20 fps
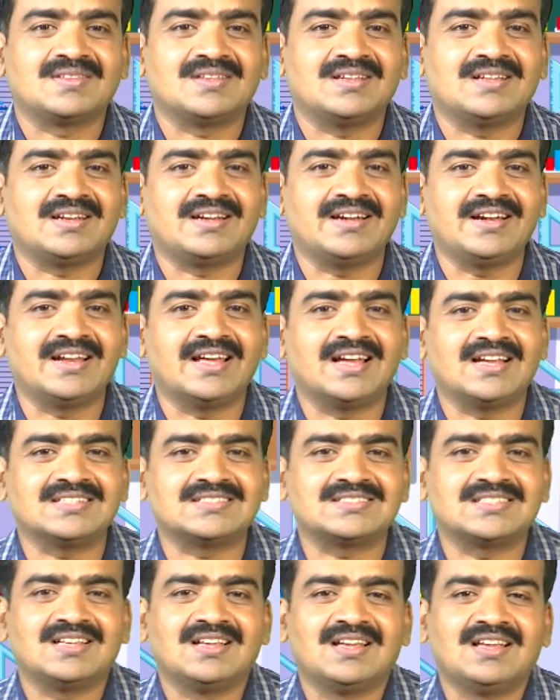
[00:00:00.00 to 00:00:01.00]
Read as
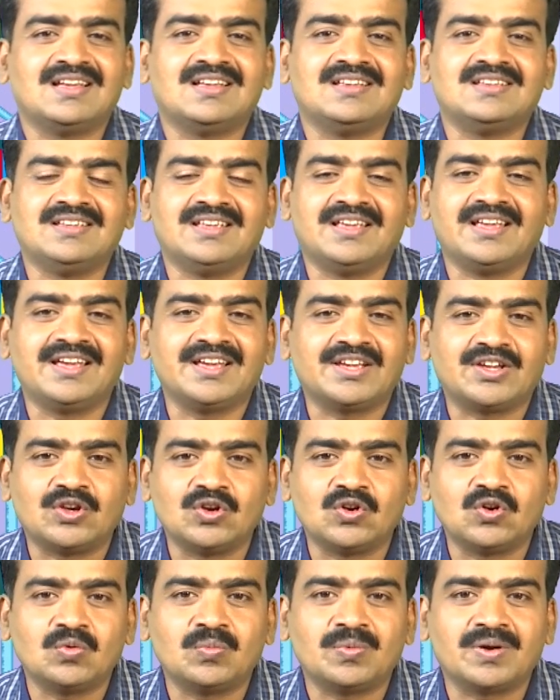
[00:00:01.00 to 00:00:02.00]
a
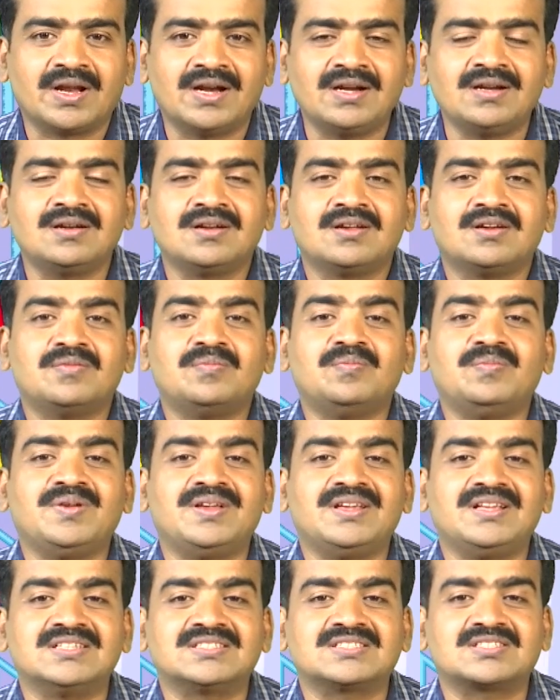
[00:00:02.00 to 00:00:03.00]
cubed and
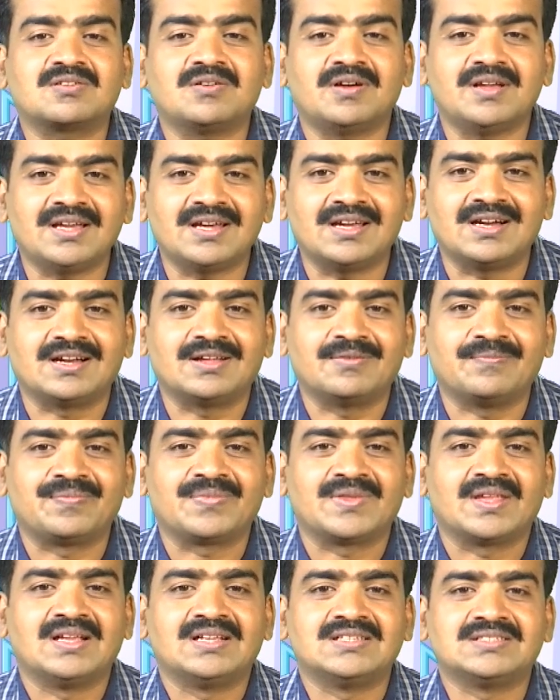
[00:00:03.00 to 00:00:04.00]
b squared.
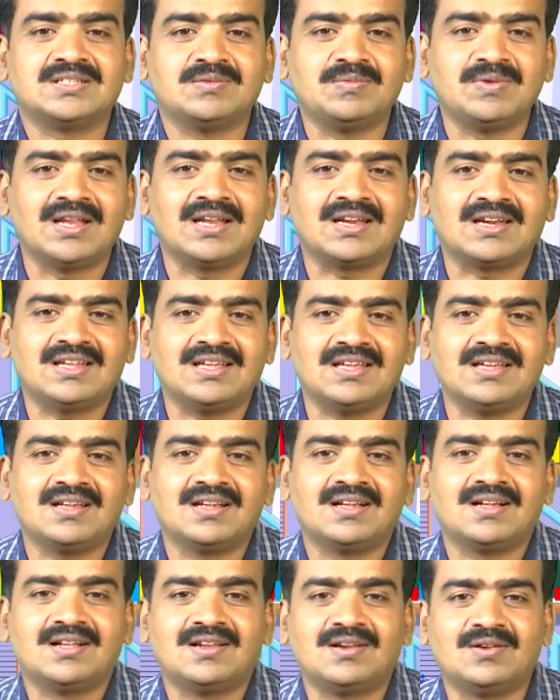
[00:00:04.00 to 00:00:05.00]
Similarly,
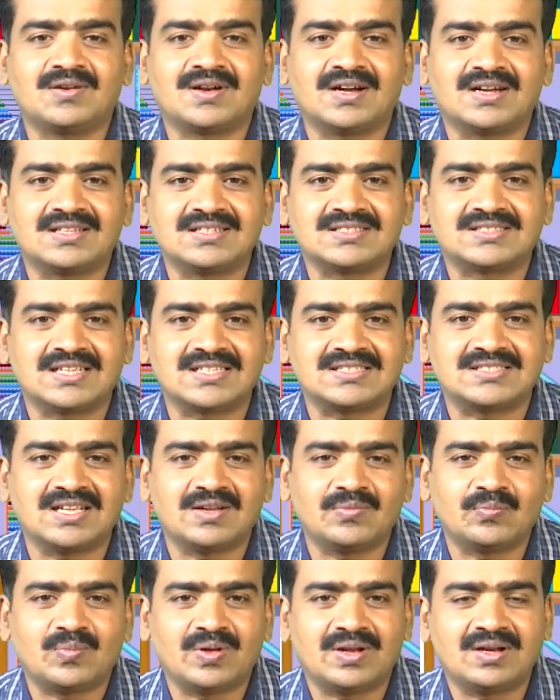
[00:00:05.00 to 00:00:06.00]
look at this
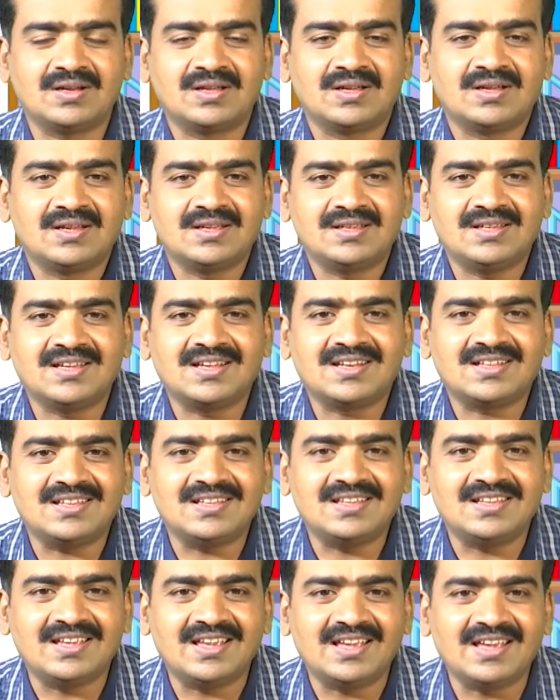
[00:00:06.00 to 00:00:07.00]
example. Here
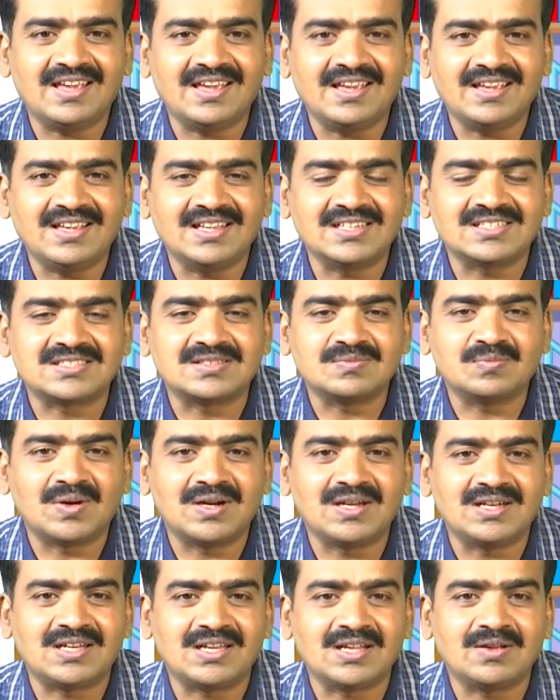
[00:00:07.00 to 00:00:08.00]
a is
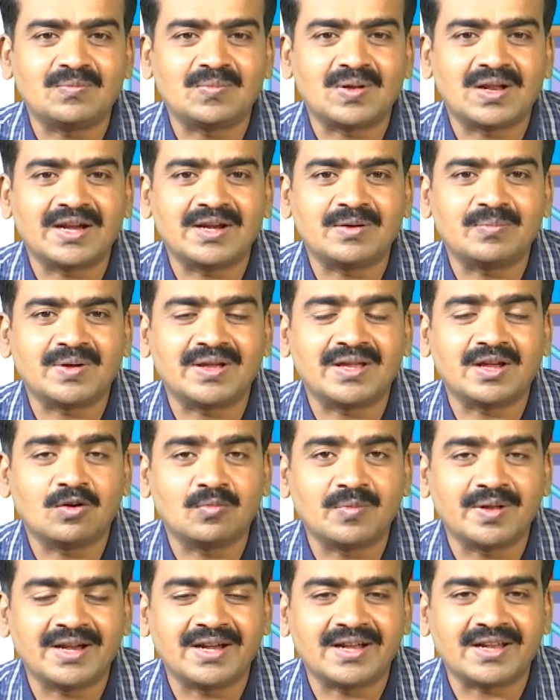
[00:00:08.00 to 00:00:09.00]
multiplied by how
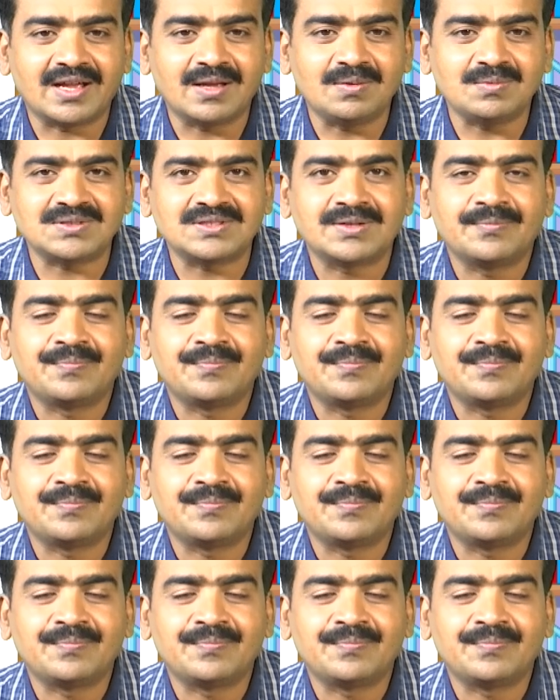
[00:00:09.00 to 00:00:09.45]
many times?